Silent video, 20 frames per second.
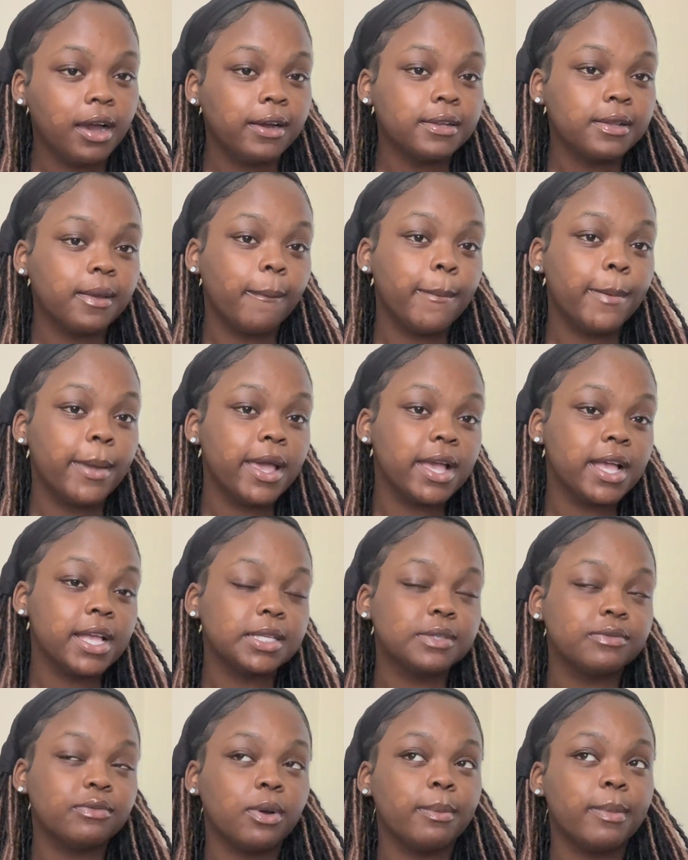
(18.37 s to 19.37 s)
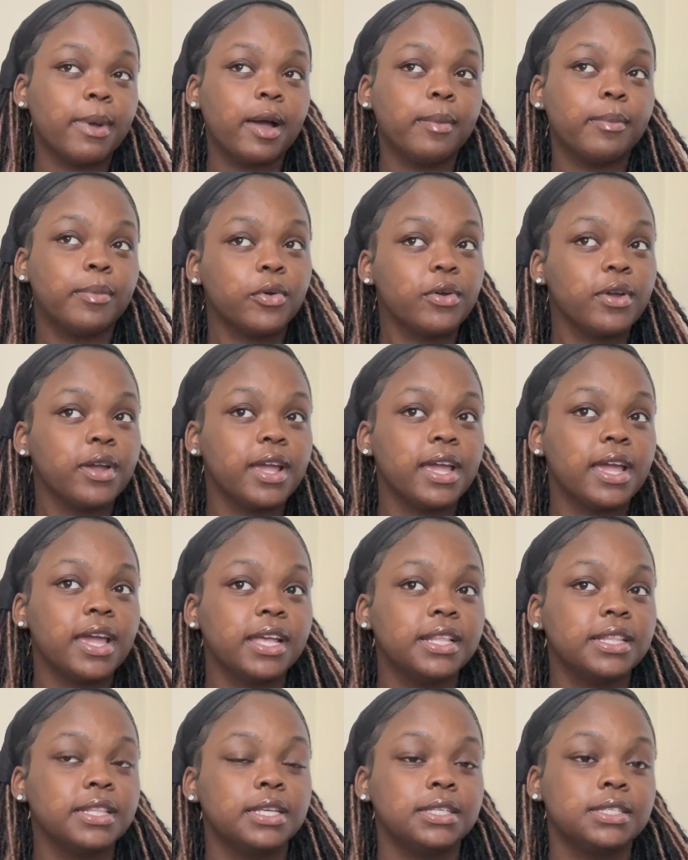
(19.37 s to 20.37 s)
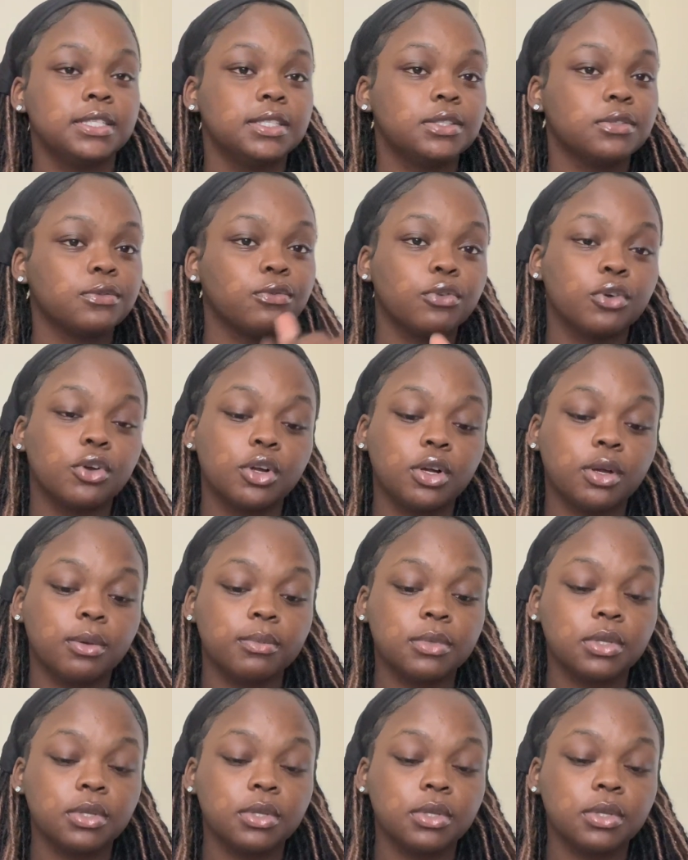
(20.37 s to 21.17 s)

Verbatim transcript: the bags from my brand this is from